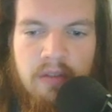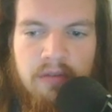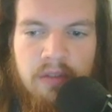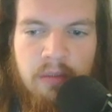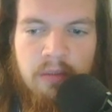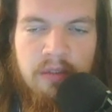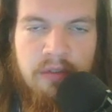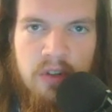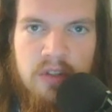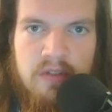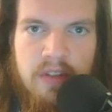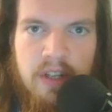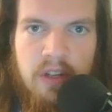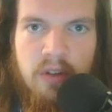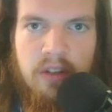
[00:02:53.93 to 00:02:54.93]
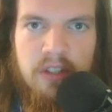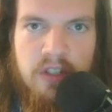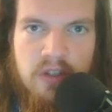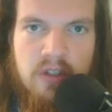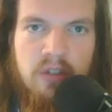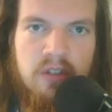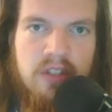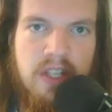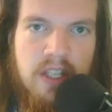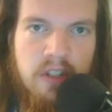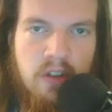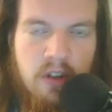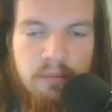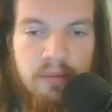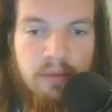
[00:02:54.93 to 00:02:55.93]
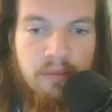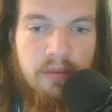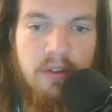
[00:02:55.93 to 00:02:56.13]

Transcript: the first video and just continue up,